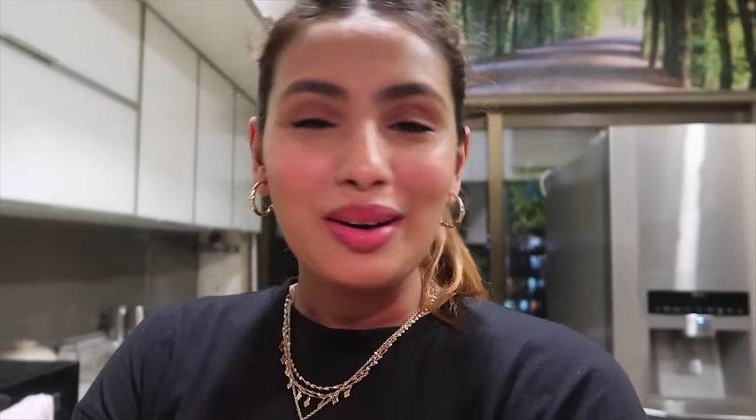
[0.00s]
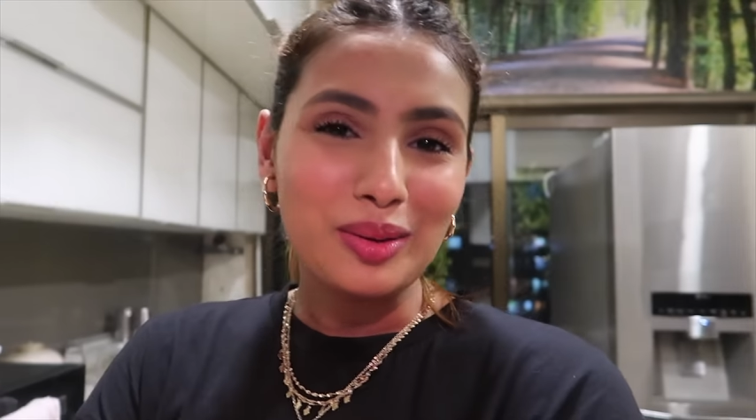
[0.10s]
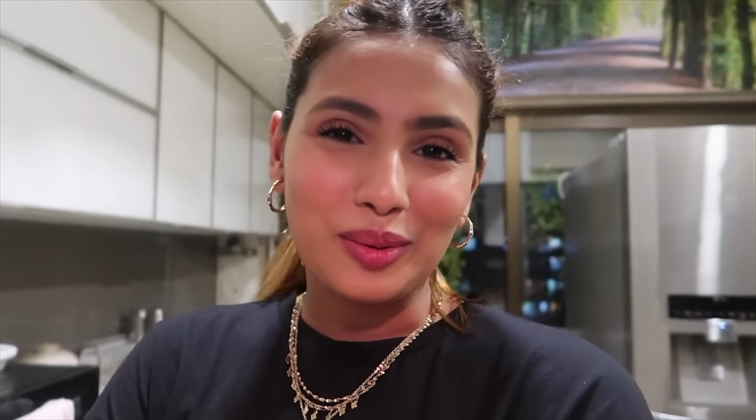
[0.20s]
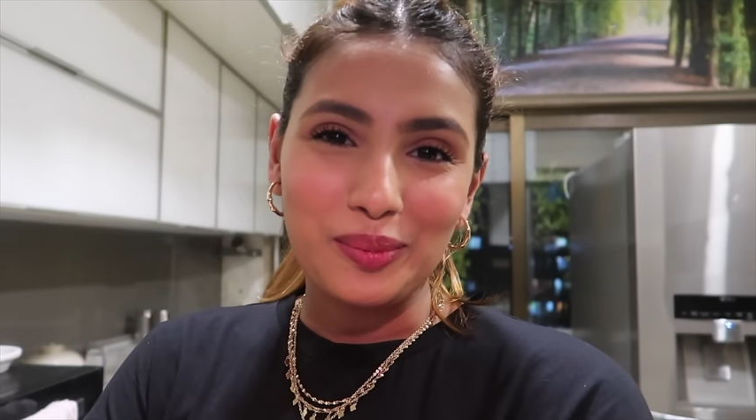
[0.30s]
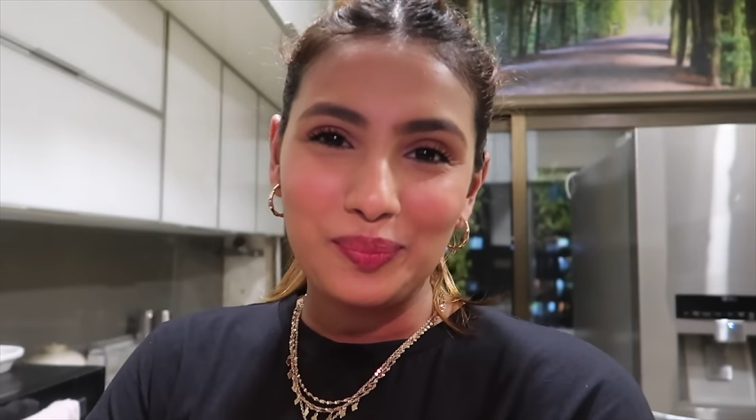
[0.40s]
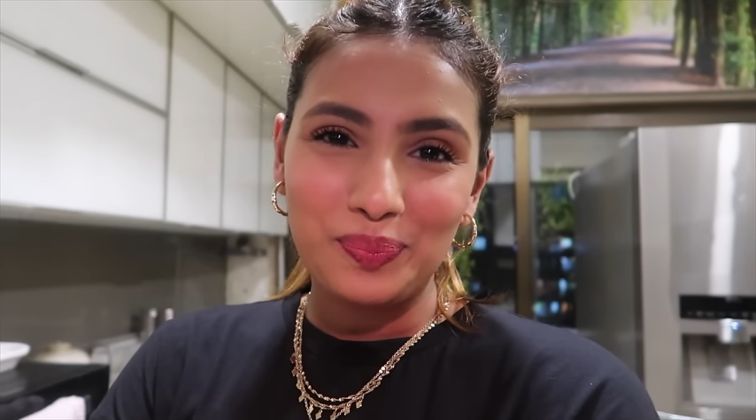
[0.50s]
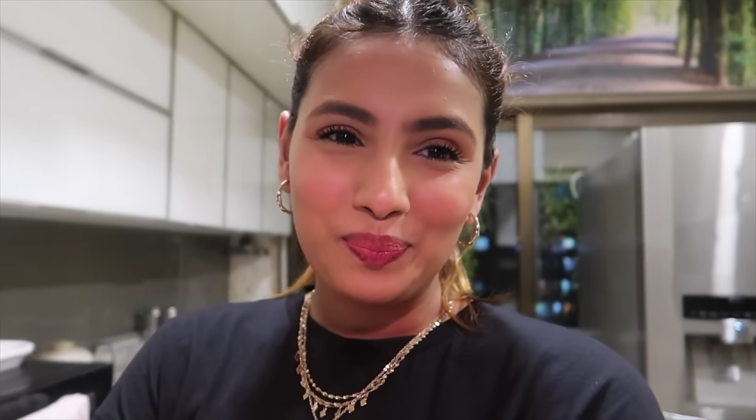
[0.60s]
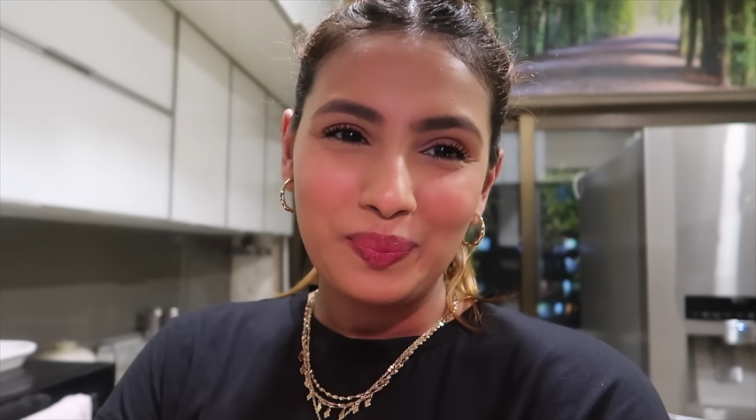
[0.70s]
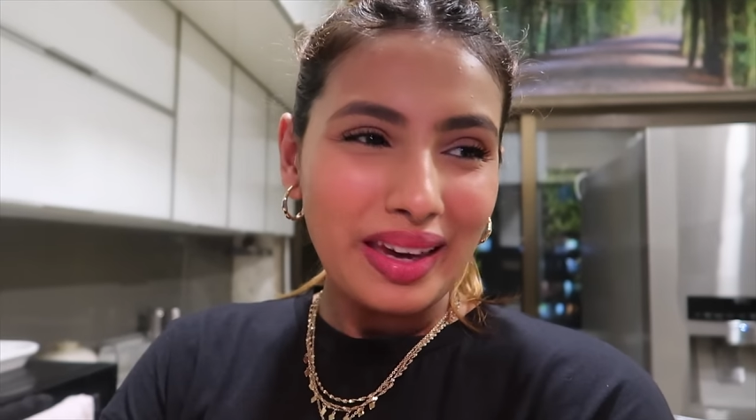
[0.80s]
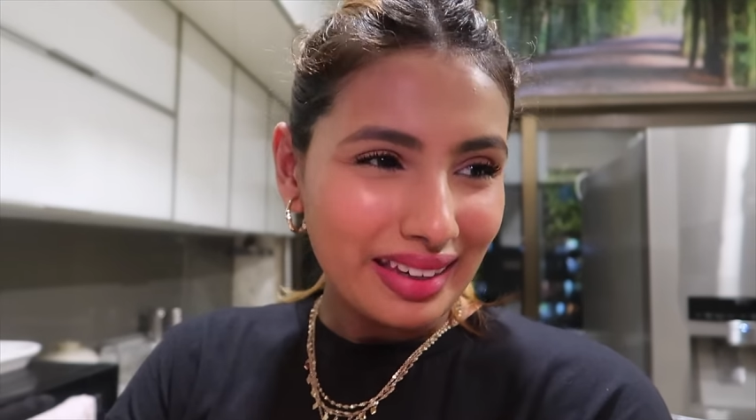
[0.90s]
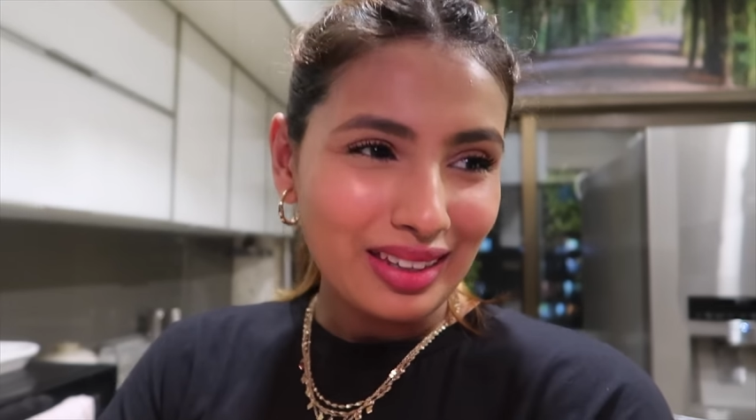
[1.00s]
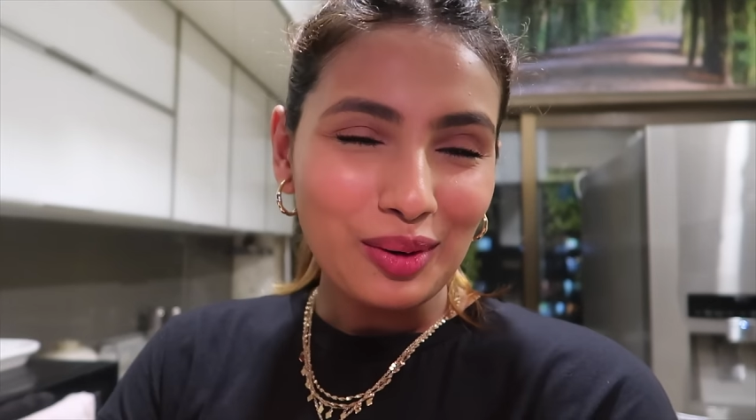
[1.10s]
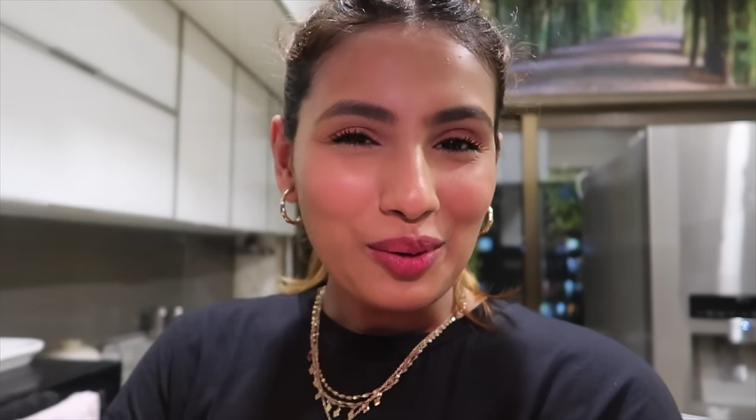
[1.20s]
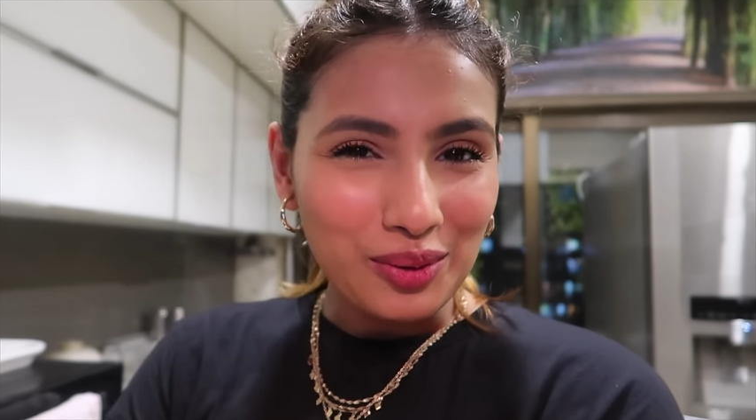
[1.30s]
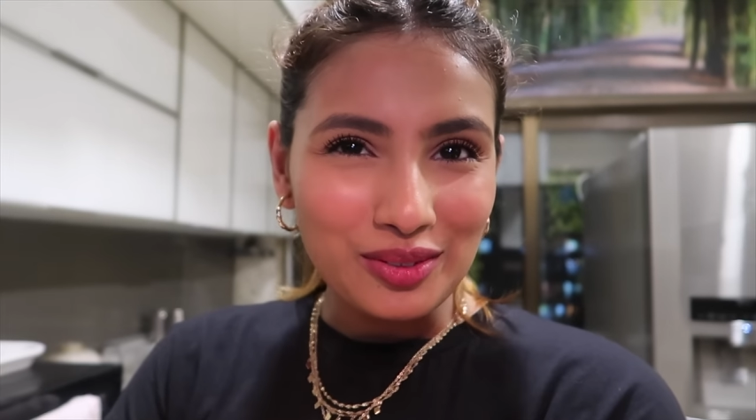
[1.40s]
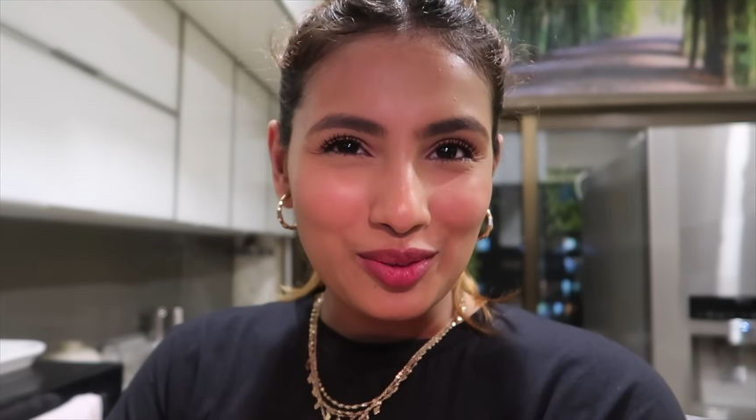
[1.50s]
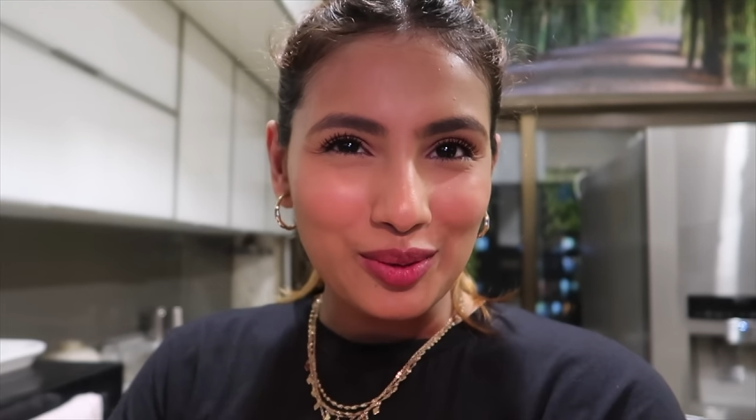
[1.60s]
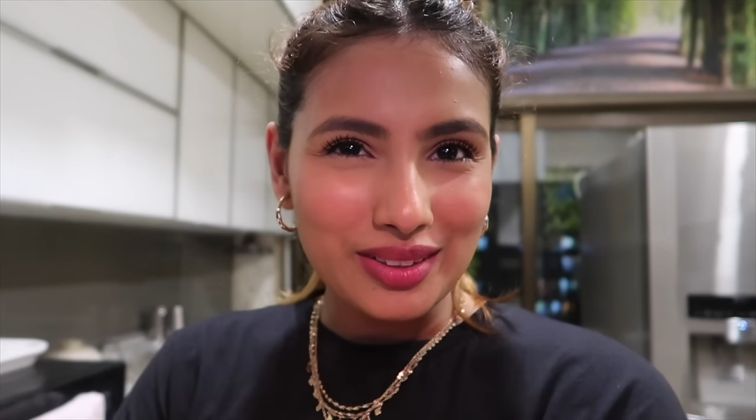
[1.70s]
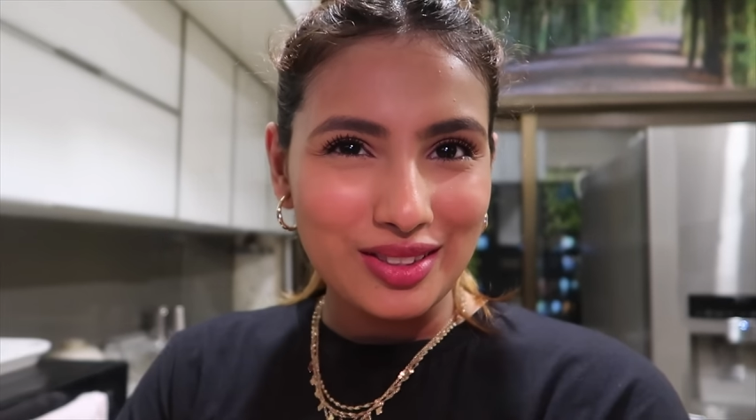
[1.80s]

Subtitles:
I don't know. Making your own food